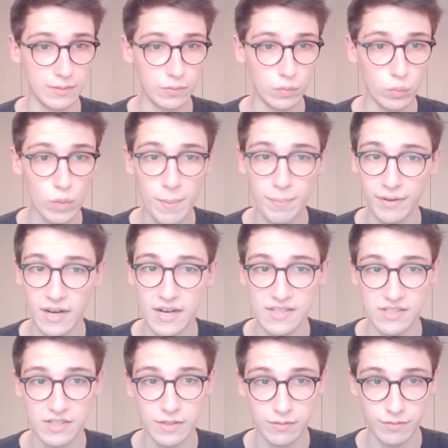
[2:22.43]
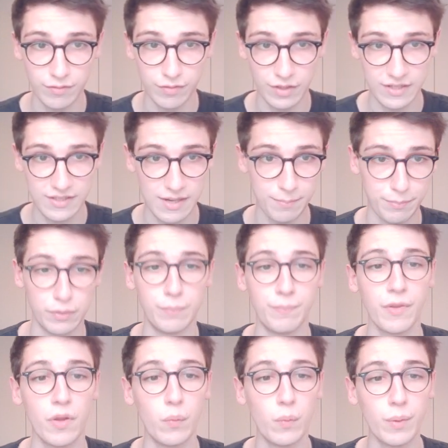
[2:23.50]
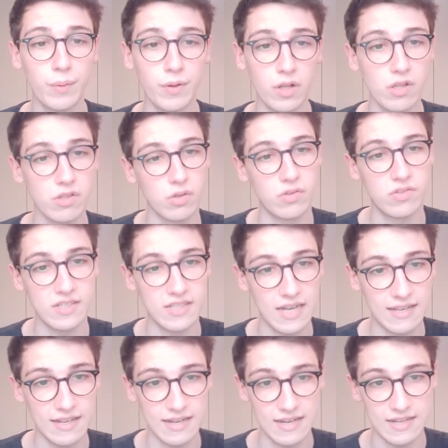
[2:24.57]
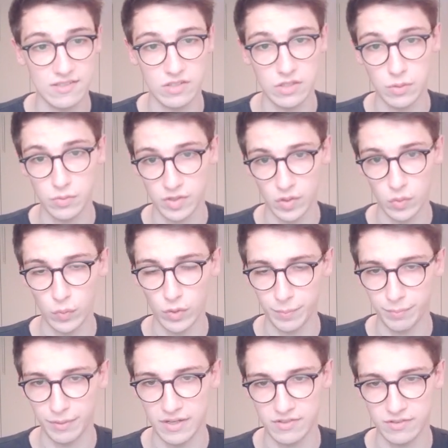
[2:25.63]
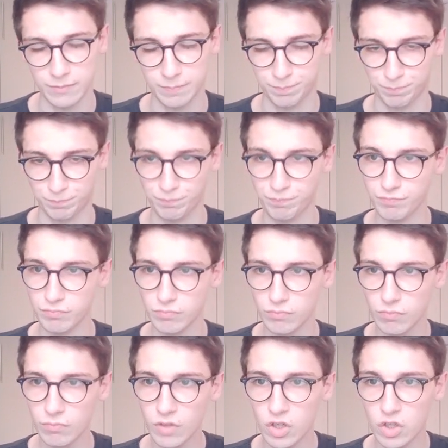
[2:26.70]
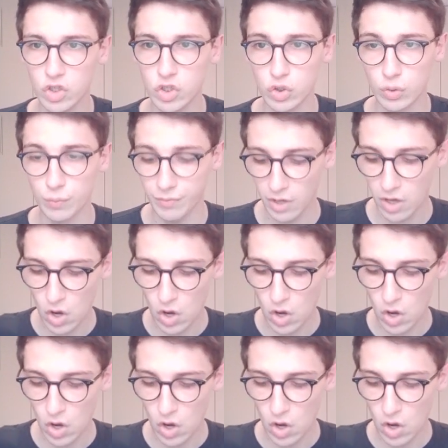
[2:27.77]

Webalyzer, for example, we will also see that it is using WordPress. Cool.